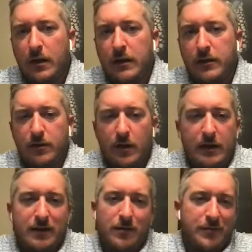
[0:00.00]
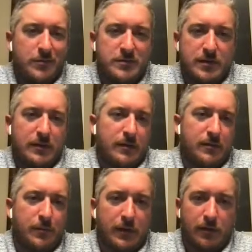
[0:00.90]
I didn't know if it was
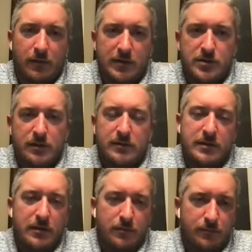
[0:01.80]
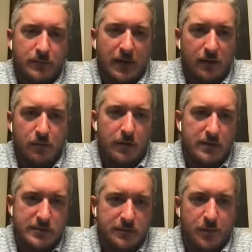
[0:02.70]
like a regulation, because I know
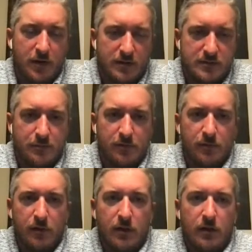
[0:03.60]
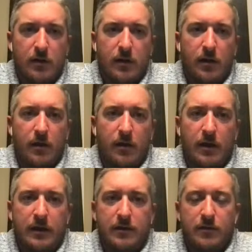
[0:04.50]
tech-wise it's possible.
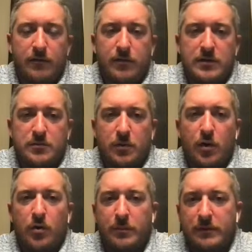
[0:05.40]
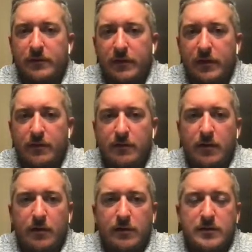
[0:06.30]
I didn't know if you guys were open to that or
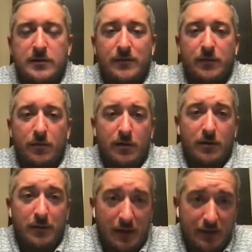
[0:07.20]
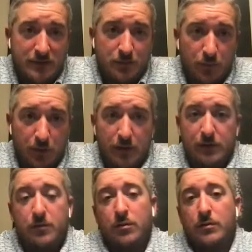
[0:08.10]
not, because if you are, that's
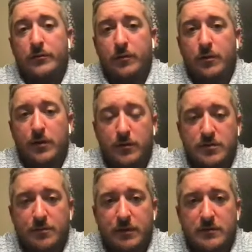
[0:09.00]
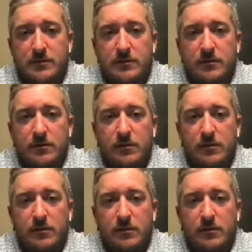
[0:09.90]
really cool to our user base.